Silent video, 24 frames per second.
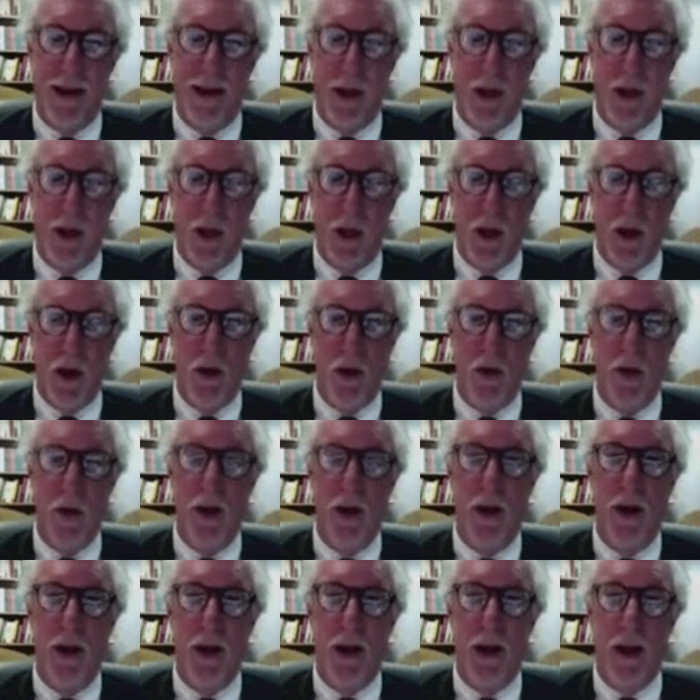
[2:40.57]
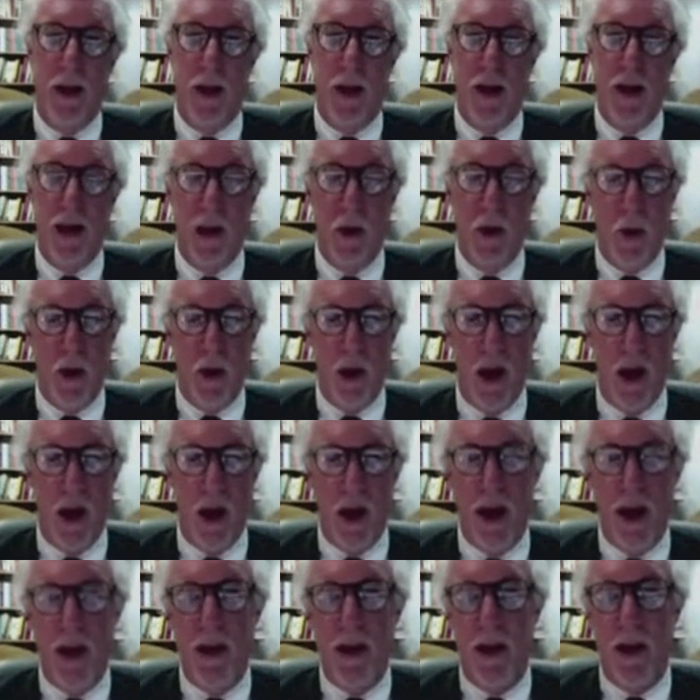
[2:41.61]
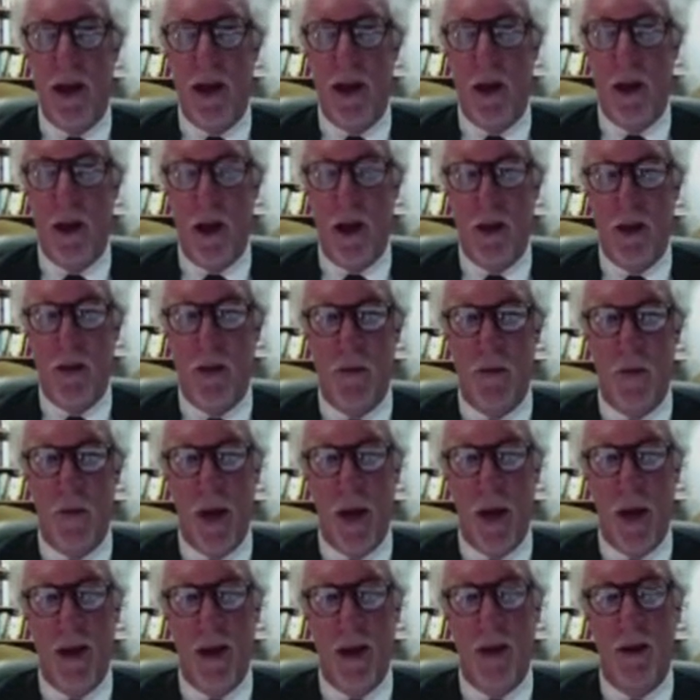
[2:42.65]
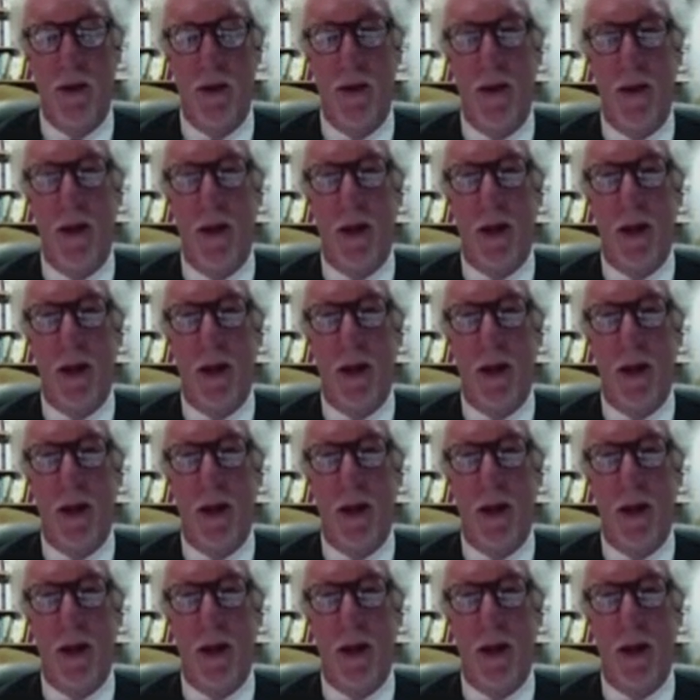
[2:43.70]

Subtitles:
And so the inquiry arc, I think, in lots of ways,